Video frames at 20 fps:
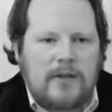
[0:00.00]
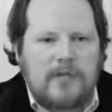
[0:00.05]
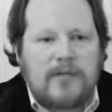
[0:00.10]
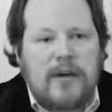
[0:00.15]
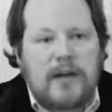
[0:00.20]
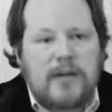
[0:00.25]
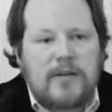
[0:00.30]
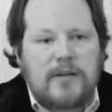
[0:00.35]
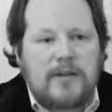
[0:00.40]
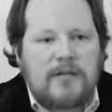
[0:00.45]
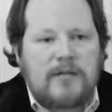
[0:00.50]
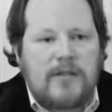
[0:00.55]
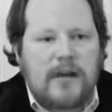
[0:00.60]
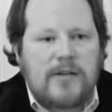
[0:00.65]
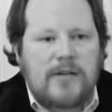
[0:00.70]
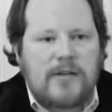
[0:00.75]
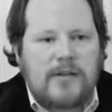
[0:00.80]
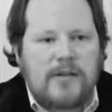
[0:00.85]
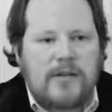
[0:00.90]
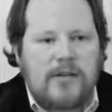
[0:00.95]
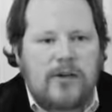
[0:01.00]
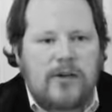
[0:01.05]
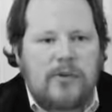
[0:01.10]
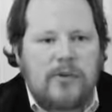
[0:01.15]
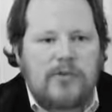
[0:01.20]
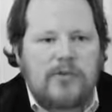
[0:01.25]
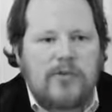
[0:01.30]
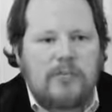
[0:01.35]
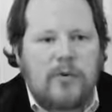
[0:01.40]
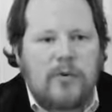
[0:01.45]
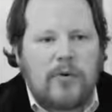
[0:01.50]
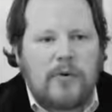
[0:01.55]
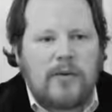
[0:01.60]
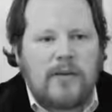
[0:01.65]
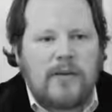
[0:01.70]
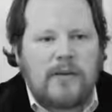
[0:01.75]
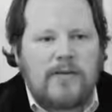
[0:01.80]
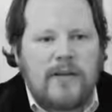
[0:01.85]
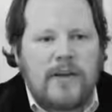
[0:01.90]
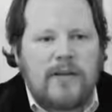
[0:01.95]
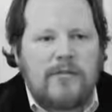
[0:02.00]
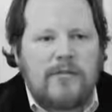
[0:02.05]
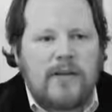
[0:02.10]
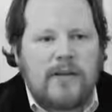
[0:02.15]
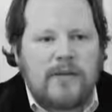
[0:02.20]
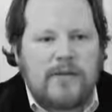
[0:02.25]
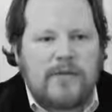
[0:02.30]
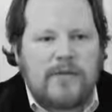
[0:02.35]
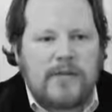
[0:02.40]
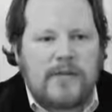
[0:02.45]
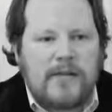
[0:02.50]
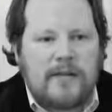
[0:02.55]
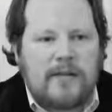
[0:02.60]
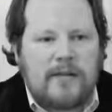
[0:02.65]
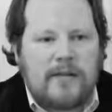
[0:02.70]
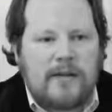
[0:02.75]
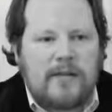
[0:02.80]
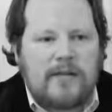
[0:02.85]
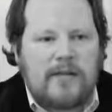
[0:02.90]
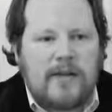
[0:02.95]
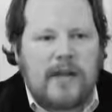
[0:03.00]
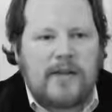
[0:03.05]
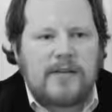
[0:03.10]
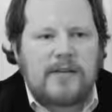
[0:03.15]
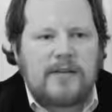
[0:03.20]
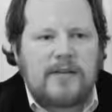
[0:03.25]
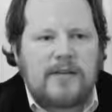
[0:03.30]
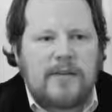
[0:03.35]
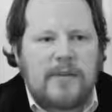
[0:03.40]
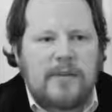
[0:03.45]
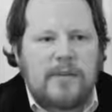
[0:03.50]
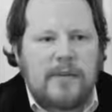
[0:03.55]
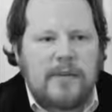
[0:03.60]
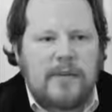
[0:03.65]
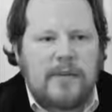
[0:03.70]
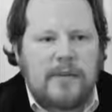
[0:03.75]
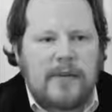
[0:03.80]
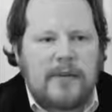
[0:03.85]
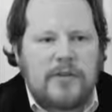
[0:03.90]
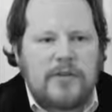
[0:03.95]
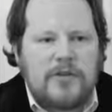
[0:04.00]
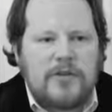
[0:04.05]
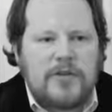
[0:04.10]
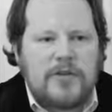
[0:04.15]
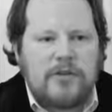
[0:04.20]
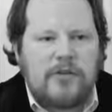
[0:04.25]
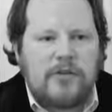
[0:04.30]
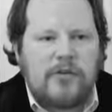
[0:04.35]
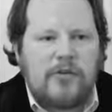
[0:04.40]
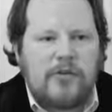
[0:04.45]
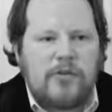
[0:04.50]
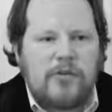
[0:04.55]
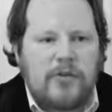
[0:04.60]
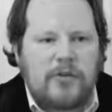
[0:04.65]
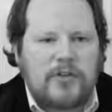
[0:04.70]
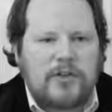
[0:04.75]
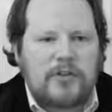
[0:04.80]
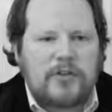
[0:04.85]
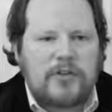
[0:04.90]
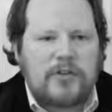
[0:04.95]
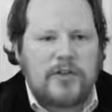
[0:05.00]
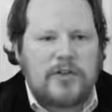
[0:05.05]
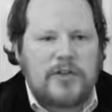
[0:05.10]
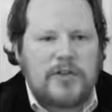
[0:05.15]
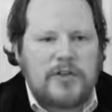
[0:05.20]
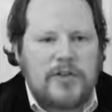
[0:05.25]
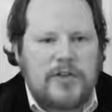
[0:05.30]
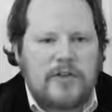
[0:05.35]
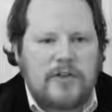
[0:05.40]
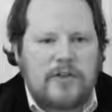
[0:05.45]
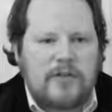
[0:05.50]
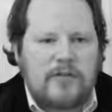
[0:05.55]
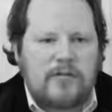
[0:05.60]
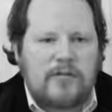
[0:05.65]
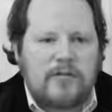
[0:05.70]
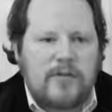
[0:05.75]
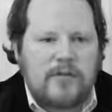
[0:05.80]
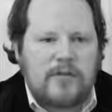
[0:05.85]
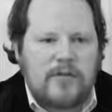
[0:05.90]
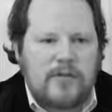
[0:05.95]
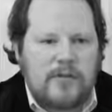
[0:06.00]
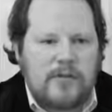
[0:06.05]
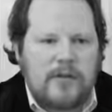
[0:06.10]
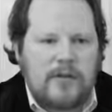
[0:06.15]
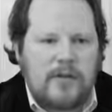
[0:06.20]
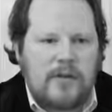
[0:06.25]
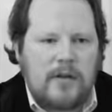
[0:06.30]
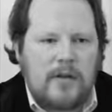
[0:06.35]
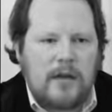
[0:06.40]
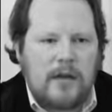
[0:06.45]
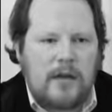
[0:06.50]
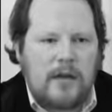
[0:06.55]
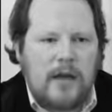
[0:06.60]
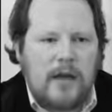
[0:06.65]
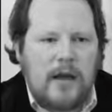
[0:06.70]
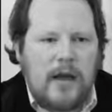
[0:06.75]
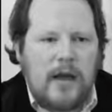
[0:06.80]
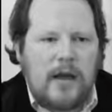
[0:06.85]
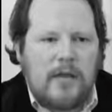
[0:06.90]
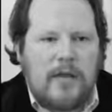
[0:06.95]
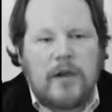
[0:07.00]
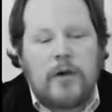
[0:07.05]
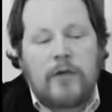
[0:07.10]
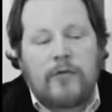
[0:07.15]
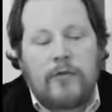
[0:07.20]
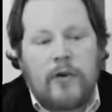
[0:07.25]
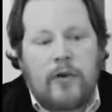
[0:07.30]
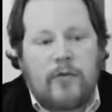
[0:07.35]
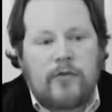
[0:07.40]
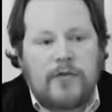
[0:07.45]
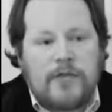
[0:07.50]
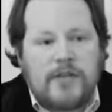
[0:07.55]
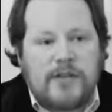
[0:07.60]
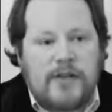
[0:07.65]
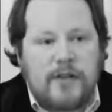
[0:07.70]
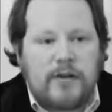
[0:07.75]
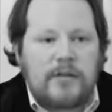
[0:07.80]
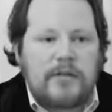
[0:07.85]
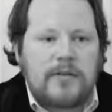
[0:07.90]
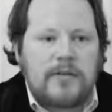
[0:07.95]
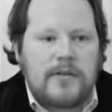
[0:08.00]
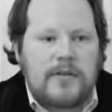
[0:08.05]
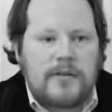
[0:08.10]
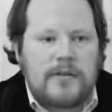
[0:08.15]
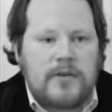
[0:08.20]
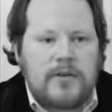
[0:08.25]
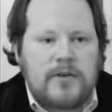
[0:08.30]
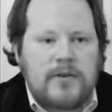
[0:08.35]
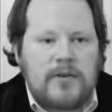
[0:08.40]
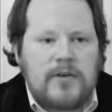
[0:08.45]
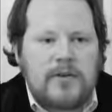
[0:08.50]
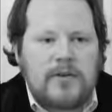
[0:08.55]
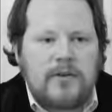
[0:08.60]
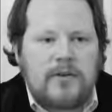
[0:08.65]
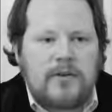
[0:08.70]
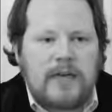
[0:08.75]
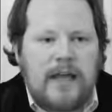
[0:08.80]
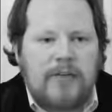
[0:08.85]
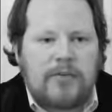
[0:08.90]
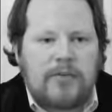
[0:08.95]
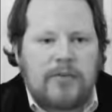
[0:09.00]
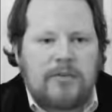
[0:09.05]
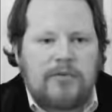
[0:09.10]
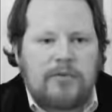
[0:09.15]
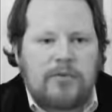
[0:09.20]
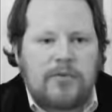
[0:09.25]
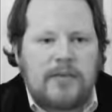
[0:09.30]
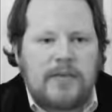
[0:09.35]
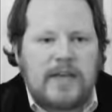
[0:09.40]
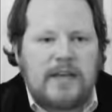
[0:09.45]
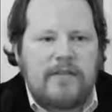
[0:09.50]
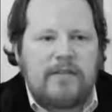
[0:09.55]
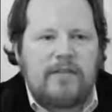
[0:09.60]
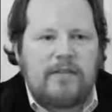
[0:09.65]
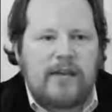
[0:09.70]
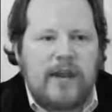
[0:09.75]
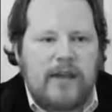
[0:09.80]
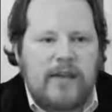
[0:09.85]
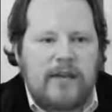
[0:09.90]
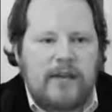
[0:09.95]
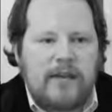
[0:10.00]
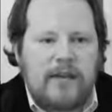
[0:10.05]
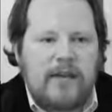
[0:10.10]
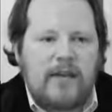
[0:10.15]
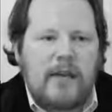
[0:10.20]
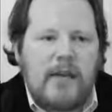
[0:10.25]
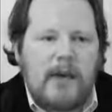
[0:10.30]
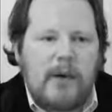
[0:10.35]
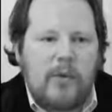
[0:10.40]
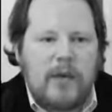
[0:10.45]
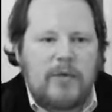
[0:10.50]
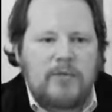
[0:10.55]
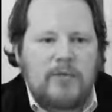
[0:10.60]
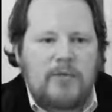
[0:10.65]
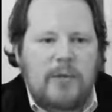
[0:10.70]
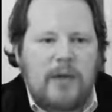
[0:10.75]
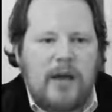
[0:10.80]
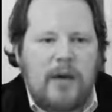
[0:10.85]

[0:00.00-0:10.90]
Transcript: Director Francis Searle was reported as favouring the facility thanks to the ability to shoot through multiple adjacent rooms. The overall result is an unusual level of perceived reality which would